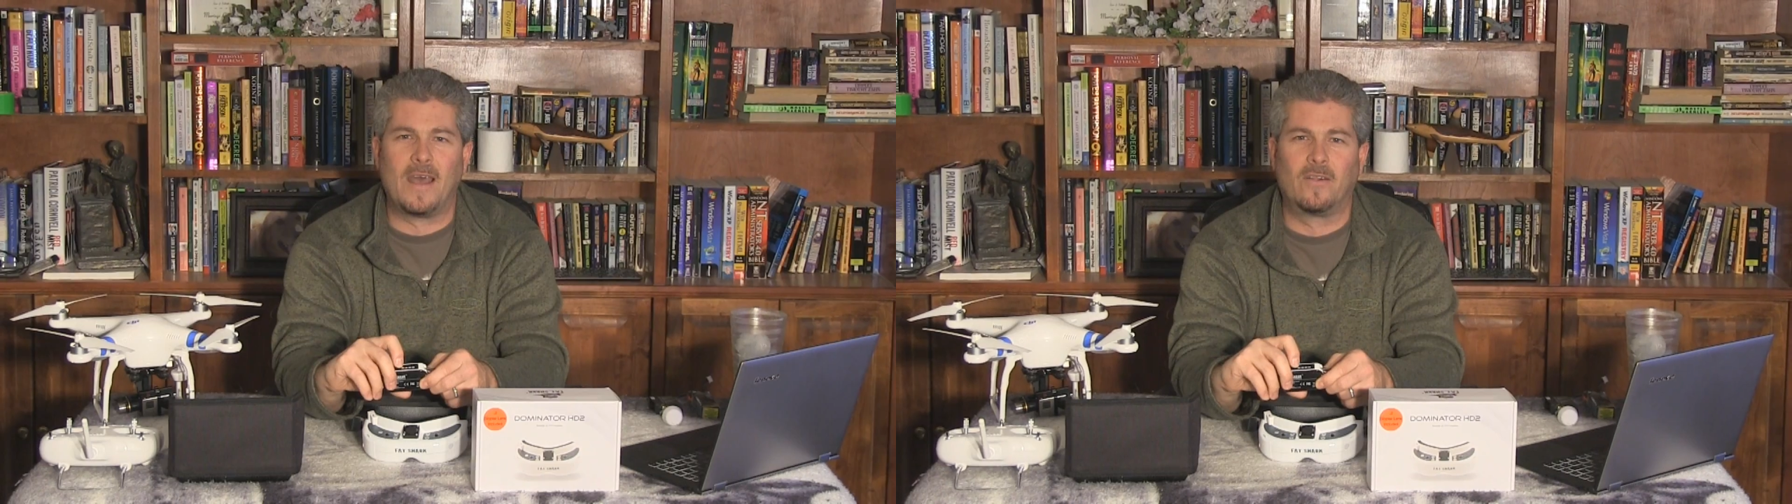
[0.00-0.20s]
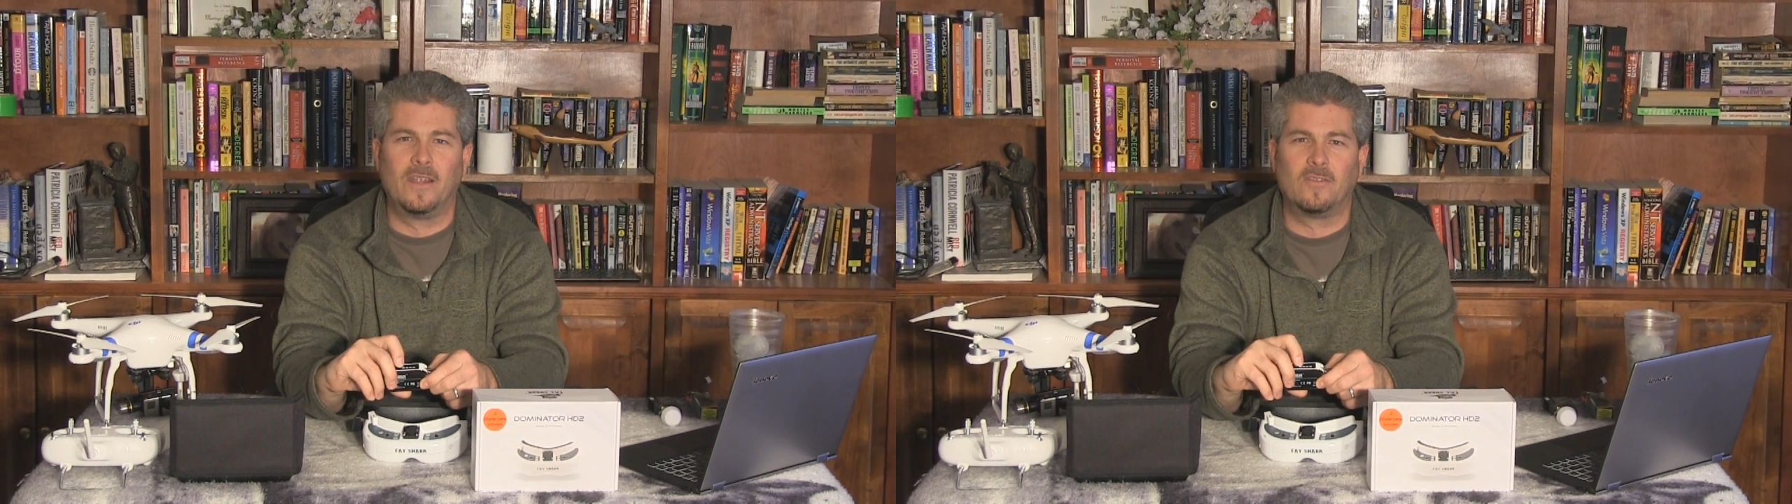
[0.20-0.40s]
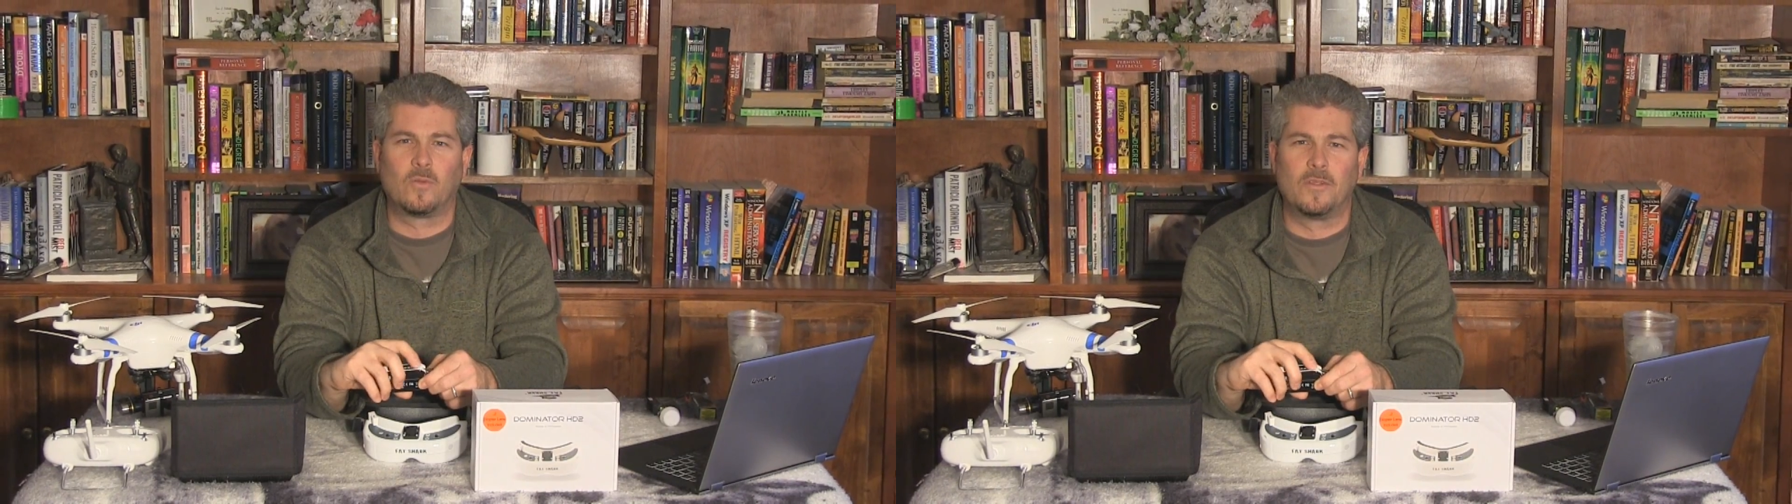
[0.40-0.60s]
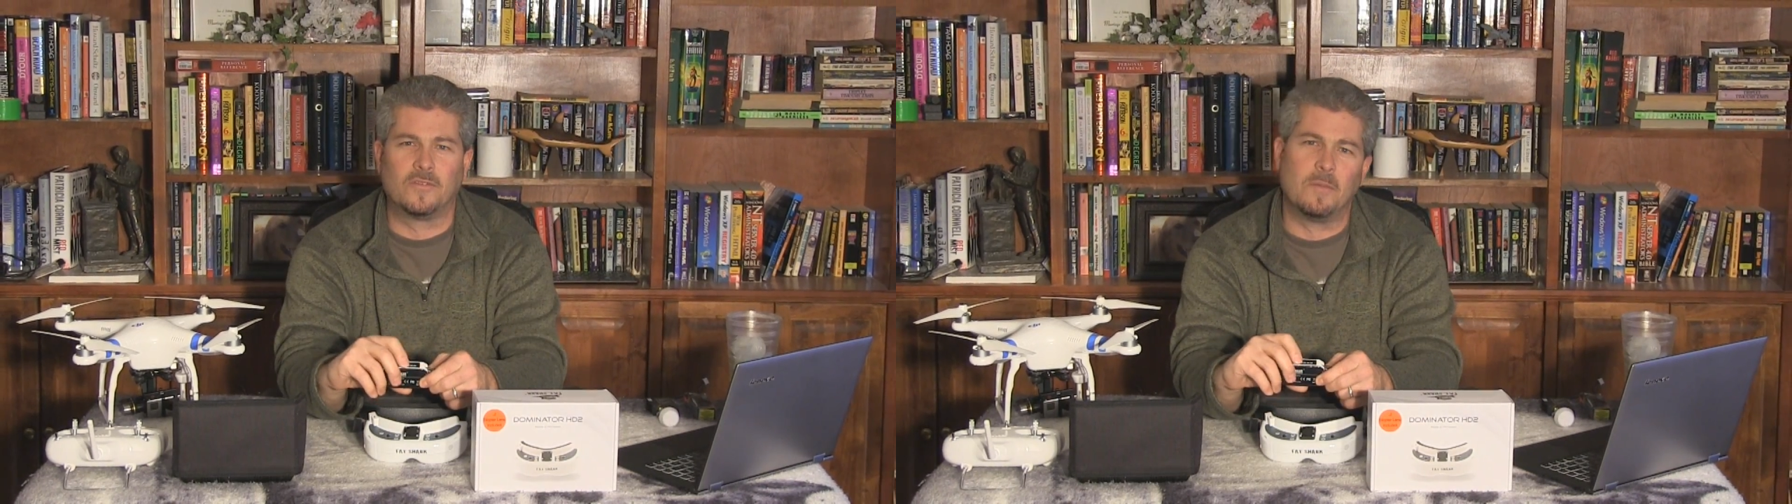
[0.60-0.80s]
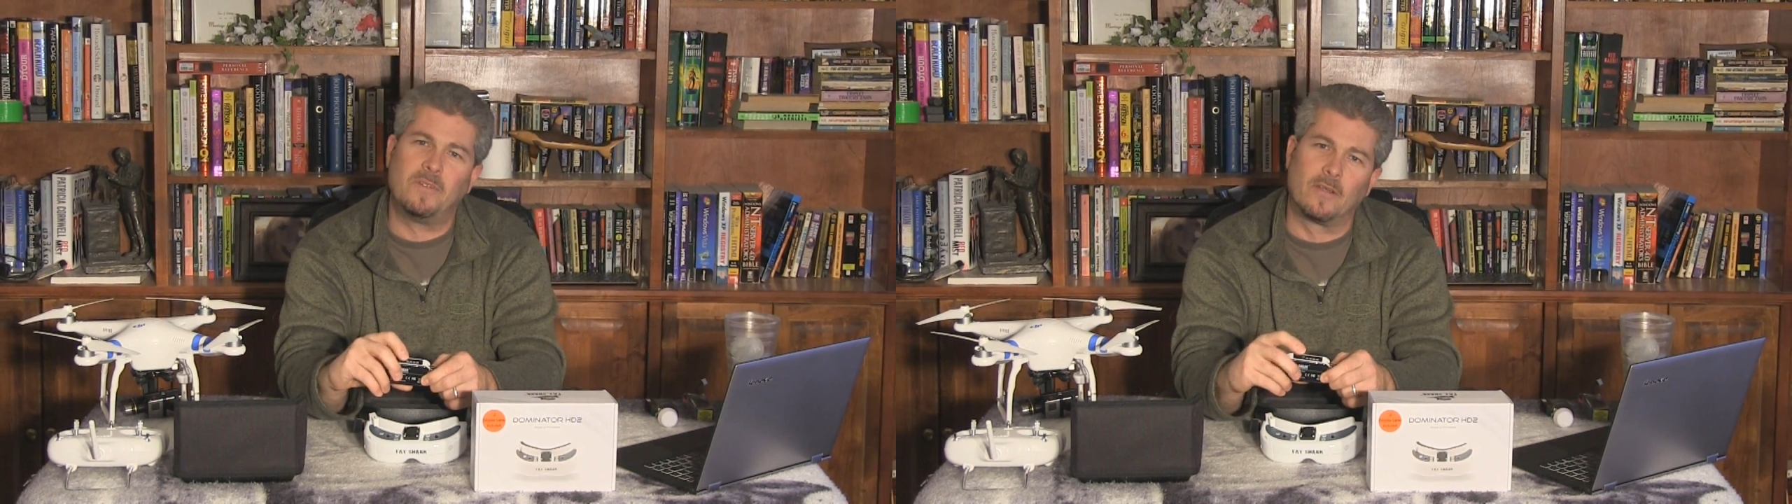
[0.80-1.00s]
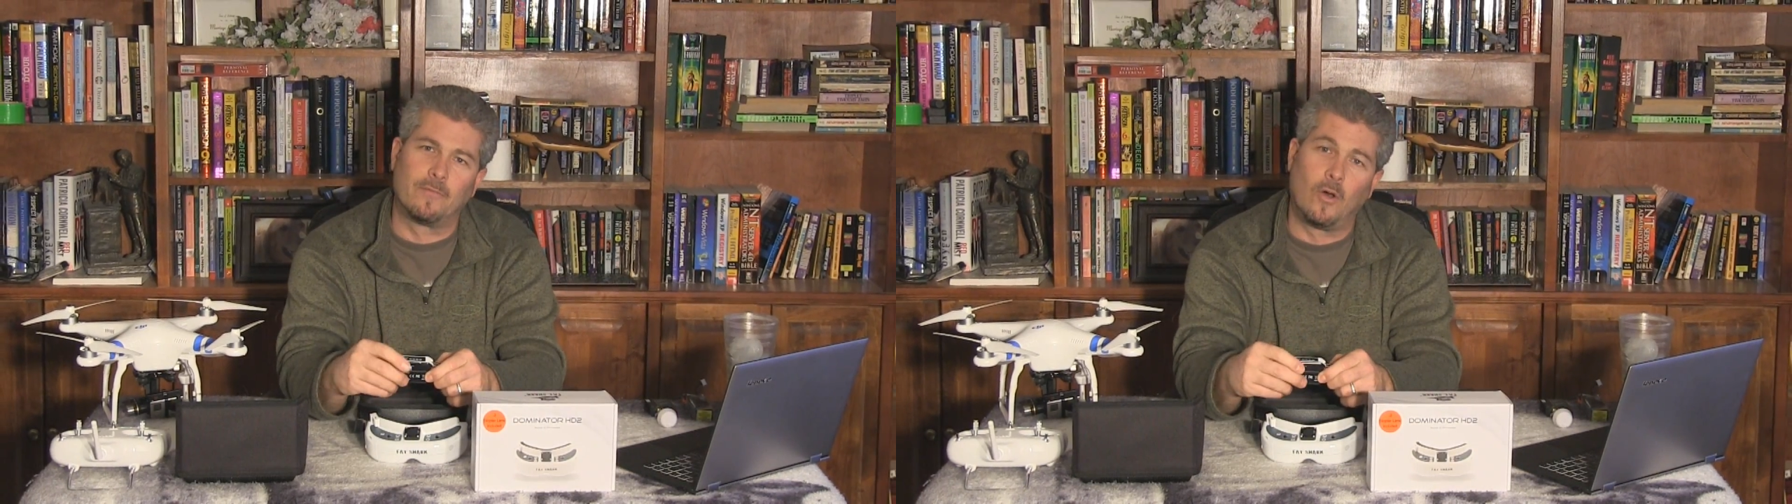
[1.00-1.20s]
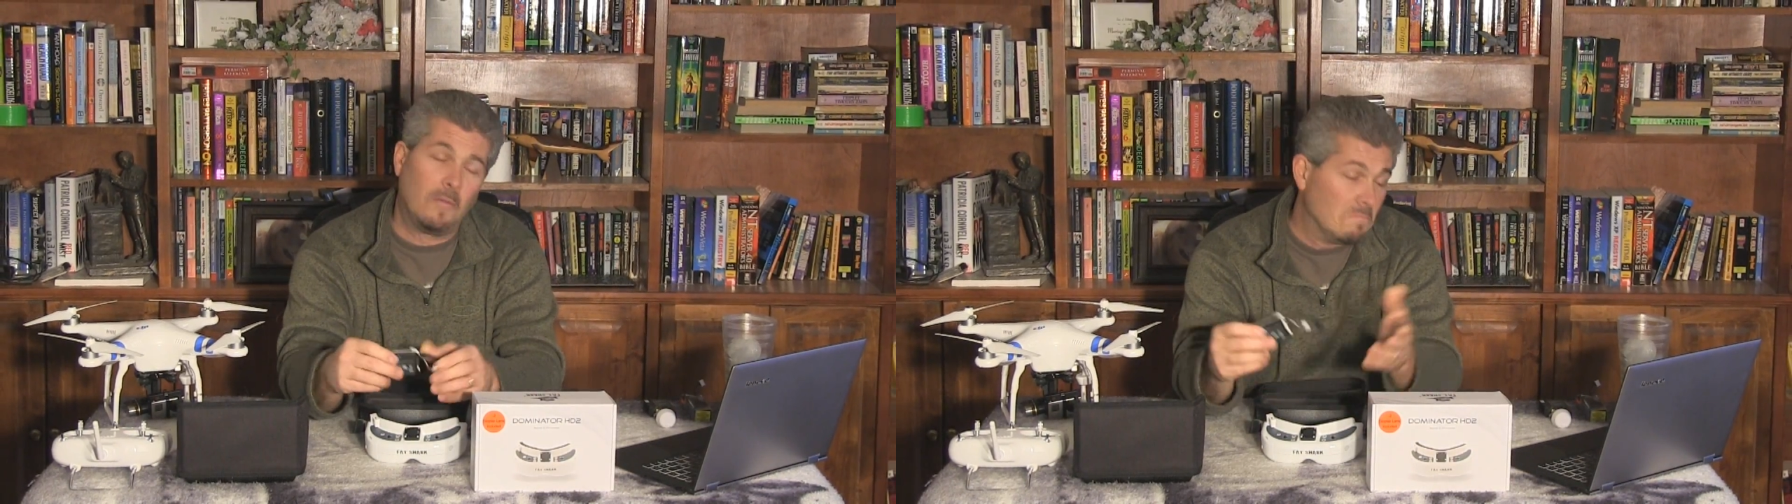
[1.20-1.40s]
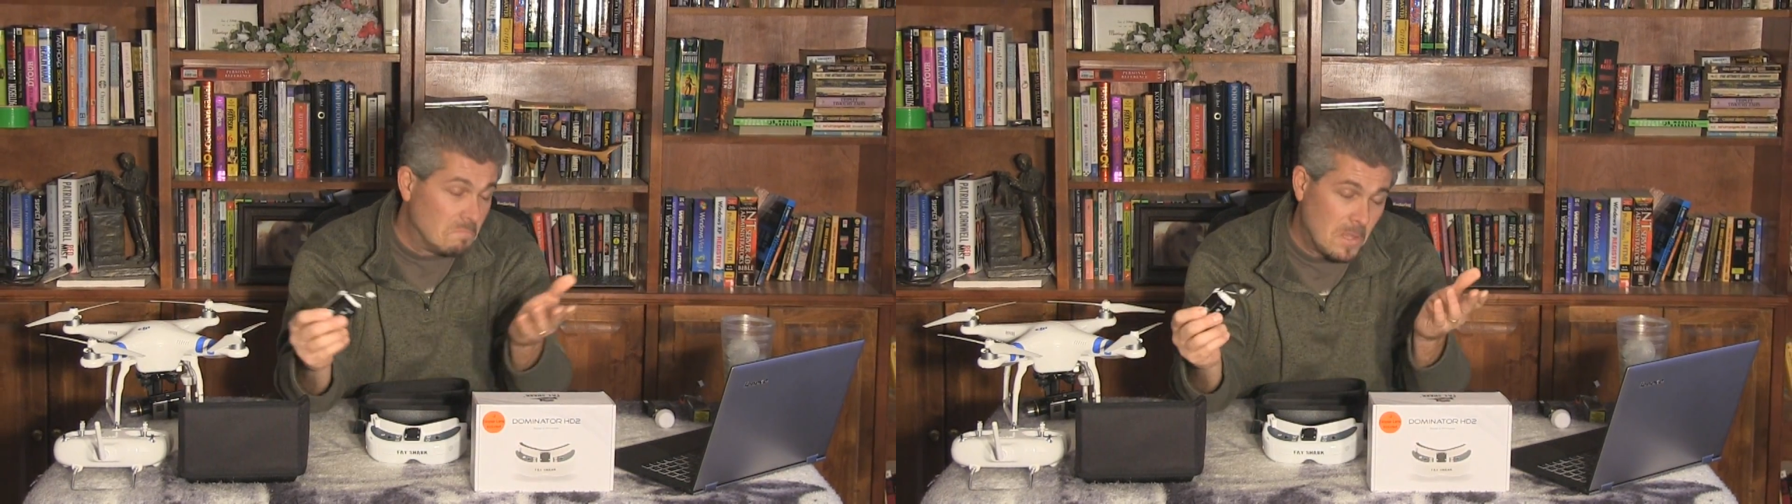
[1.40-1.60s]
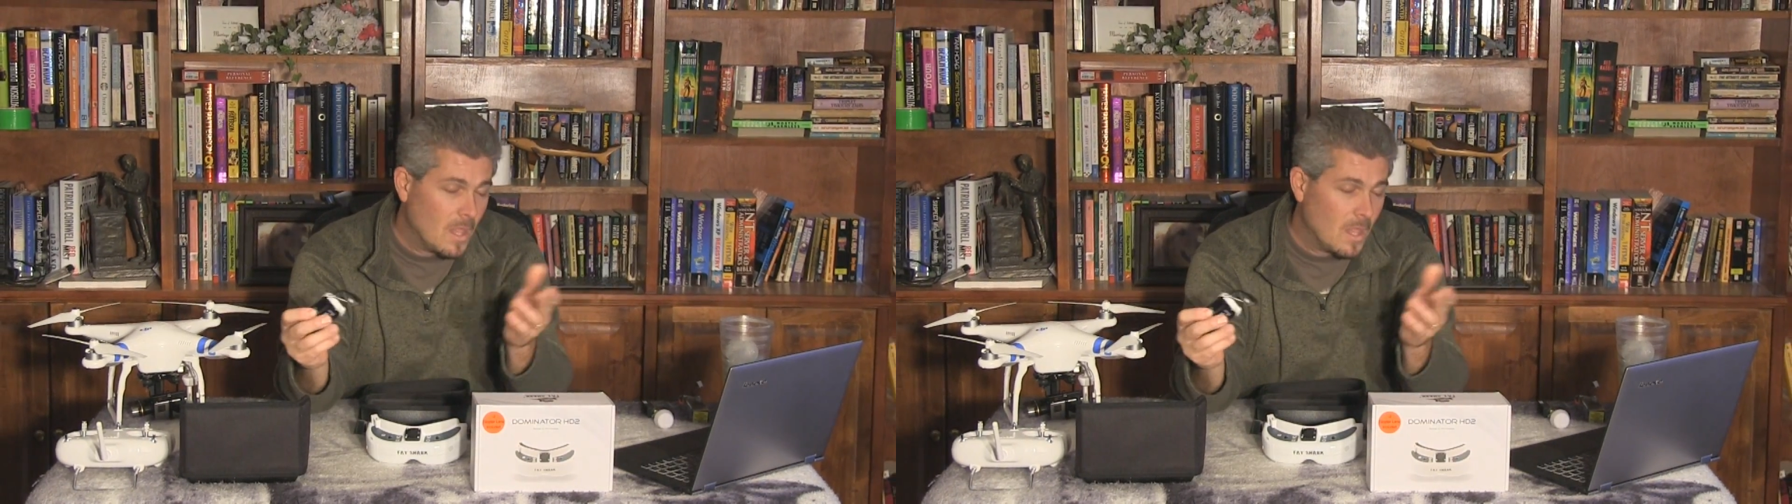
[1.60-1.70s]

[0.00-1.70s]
battery is, whether it's empty or full.